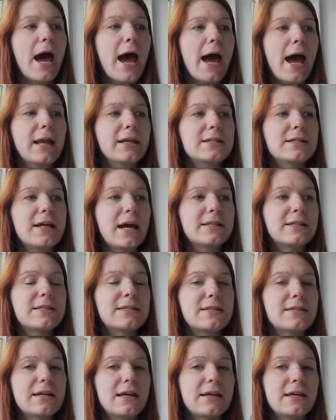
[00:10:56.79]
And that's
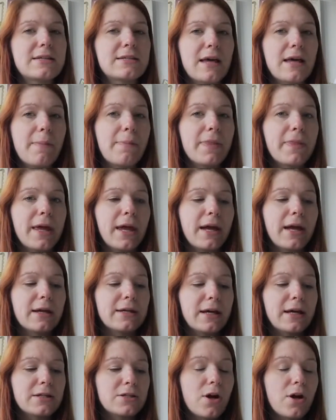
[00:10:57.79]
something
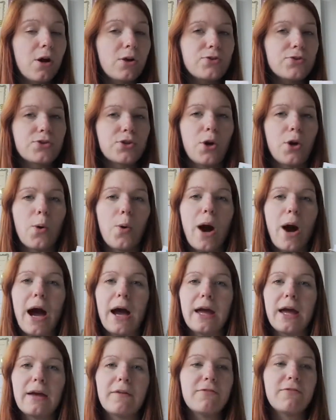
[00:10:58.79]
that also
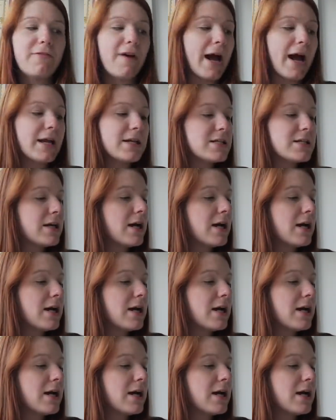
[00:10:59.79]
I find